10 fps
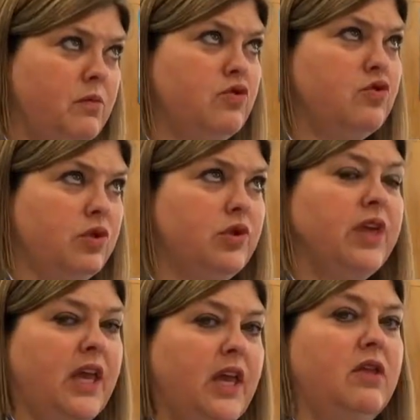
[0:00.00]

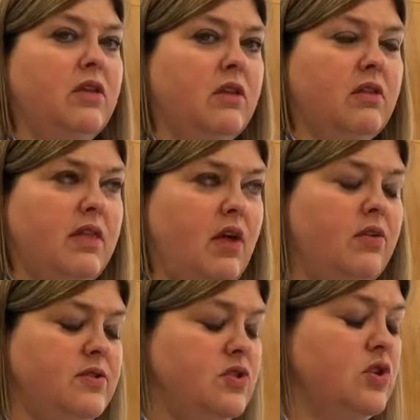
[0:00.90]
truly
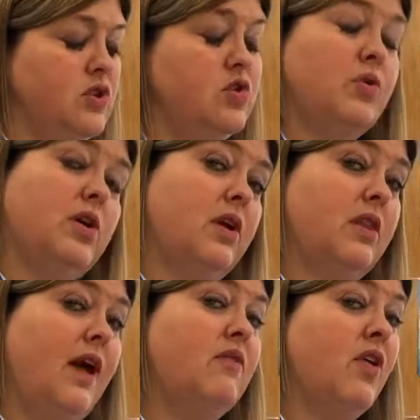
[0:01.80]
those students were
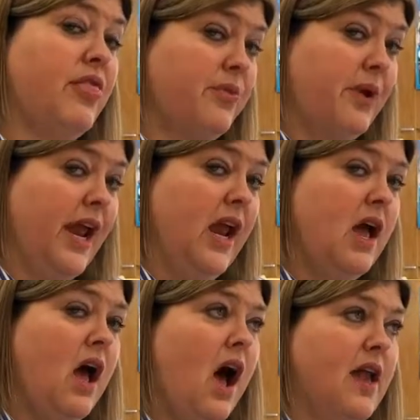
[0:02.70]
level 3
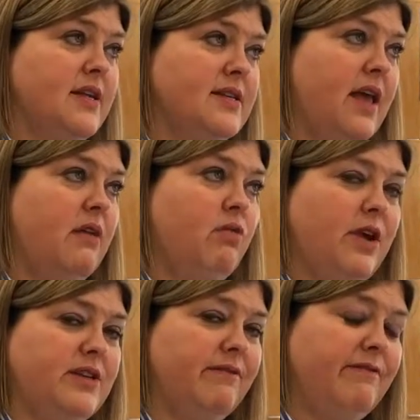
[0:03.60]
on a scale of
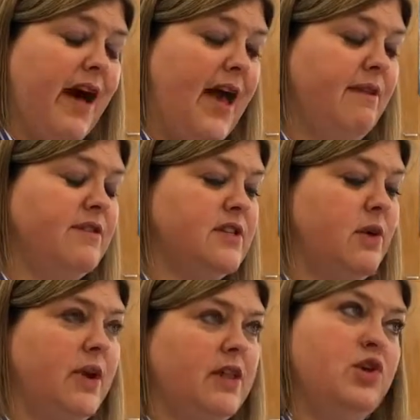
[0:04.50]
1 to 5.
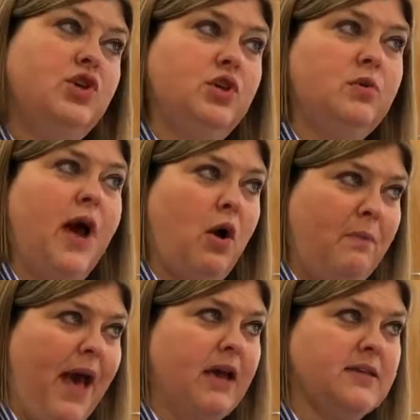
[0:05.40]
So in the new
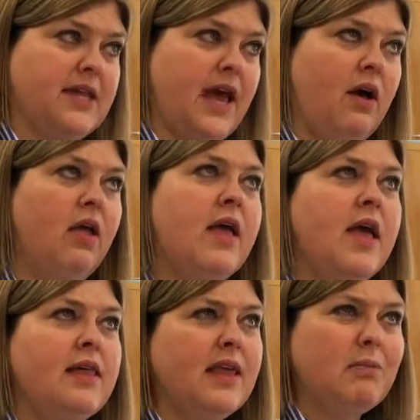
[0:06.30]
LPAC scale,
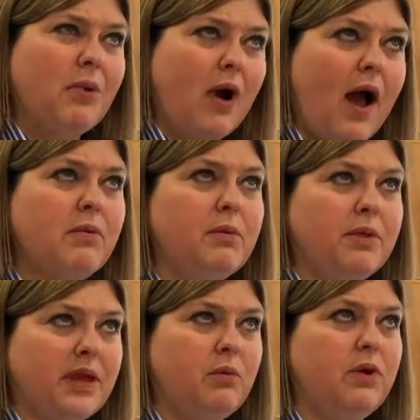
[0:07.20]
they
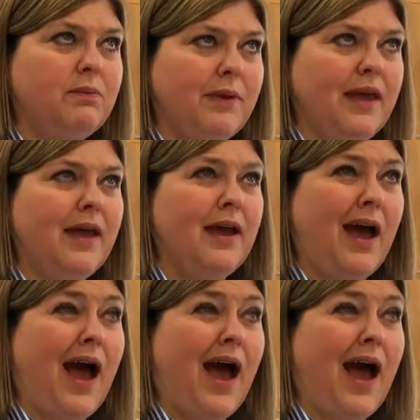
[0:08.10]
probably would be